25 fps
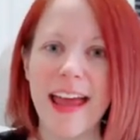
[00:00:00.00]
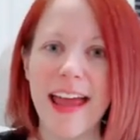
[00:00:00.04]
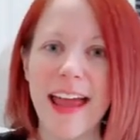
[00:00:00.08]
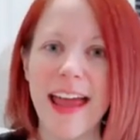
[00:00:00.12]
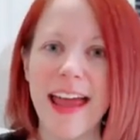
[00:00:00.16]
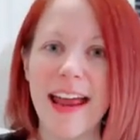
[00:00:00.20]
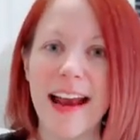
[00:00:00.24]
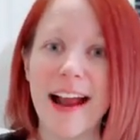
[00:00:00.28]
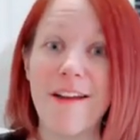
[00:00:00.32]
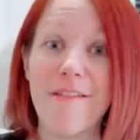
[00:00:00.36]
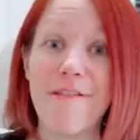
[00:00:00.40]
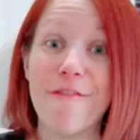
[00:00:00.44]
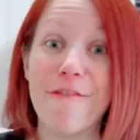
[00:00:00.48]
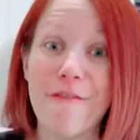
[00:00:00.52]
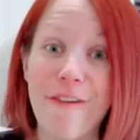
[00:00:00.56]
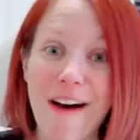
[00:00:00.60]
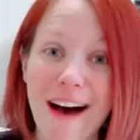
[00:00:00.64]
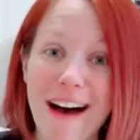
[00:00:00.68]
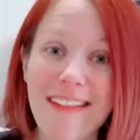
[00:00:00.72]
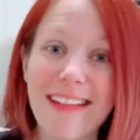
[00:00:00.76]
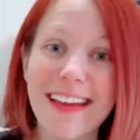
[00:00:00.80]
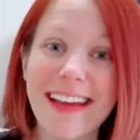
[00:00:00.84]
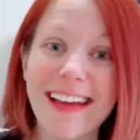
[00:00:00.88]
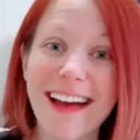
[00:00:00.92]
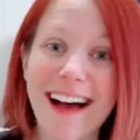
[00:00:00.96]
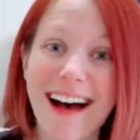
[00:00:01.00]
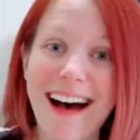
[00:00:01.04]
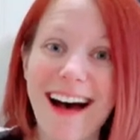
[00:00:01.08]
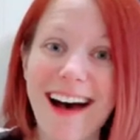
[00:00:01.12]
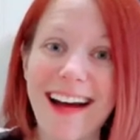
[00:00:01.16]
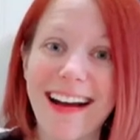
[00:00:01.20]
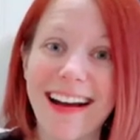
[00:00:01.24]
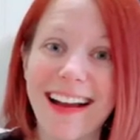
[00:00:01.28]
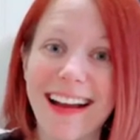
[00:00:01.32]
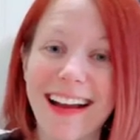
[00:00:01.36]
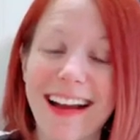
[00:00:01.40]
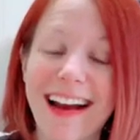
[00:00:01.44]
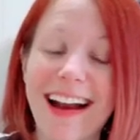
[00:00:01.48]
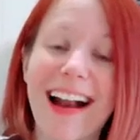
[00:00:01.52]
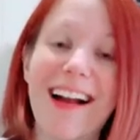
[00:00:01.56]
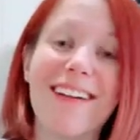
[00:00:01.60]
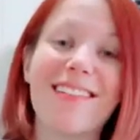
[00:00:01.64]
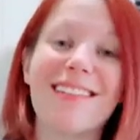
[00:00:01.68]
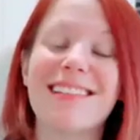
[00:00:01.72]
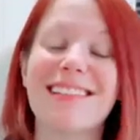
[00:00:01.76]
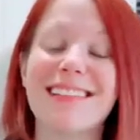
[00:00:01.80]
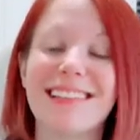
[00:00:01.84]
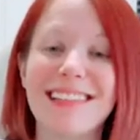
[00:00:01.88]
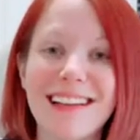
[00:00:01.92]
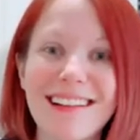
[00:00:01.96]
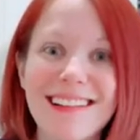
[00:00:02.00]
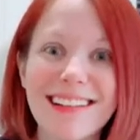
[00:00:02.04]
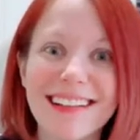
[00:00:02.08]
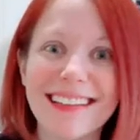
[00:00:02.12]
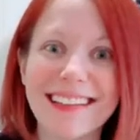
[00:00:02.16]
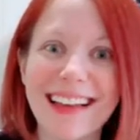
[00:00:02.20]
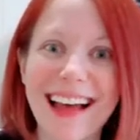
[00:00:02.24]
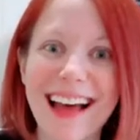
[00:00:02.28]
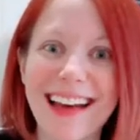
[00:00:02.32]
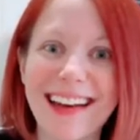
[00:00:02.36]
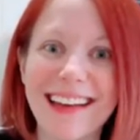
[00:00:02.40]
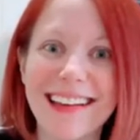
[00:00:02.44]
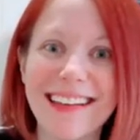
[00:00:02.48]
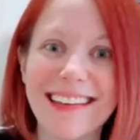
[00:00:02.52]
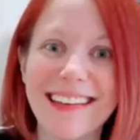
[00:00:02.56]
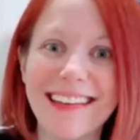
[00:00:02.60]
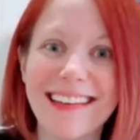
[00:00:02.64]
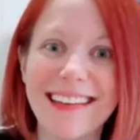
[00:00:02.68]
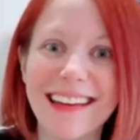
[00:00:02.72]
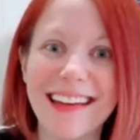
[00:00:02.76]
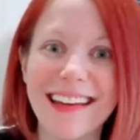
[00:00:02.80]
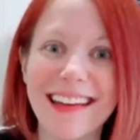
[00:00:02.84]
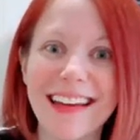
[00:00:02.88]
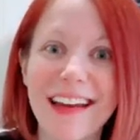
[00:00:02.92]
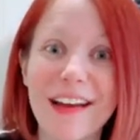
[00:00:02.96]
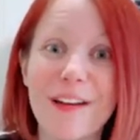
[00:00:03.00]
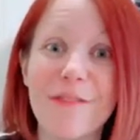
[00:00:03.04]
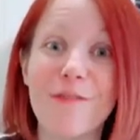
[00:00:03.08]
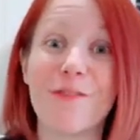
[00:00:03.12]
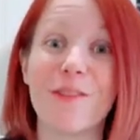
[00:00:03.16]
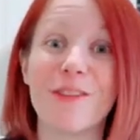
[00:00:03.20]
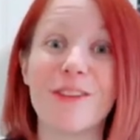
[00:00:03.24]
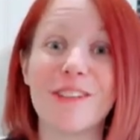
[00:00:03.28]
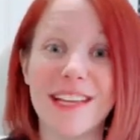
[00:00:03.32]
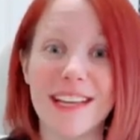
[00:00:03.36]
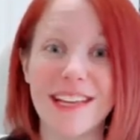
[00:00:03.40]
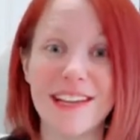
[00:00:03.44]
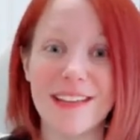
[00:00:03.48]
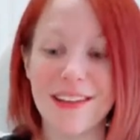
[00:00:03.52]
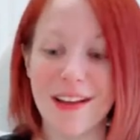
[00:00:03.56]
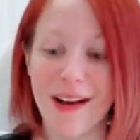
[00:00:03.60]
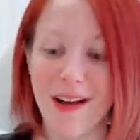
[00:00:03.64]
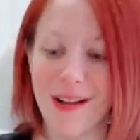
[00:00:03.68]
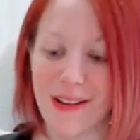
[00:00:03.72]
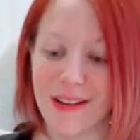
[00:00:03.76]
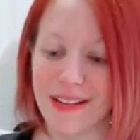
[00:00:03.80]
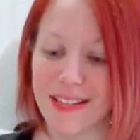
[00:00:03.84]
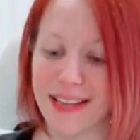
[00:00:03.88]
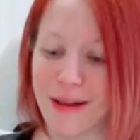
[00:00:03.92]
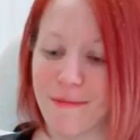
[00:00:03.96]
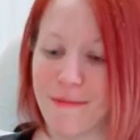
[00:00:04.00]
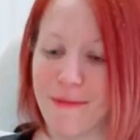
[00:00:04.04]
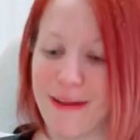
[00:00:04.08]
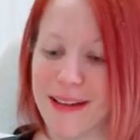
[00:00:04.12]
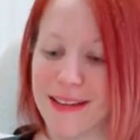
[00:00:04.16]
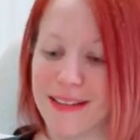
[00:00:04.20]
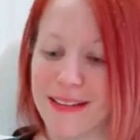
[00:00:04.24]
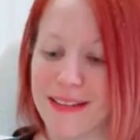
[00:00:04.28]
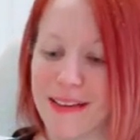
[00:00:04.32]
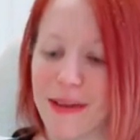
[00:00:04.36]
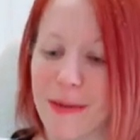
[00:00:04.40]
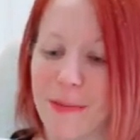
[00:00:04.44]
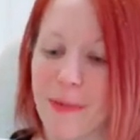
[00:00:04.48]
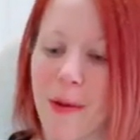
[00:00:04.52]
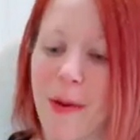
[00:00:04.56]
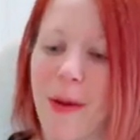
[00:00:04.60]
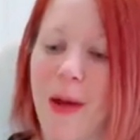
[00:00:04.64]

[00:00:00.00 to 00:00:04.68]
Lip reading: and I finally got it, and I was so excited to see it, and for $10 I picked up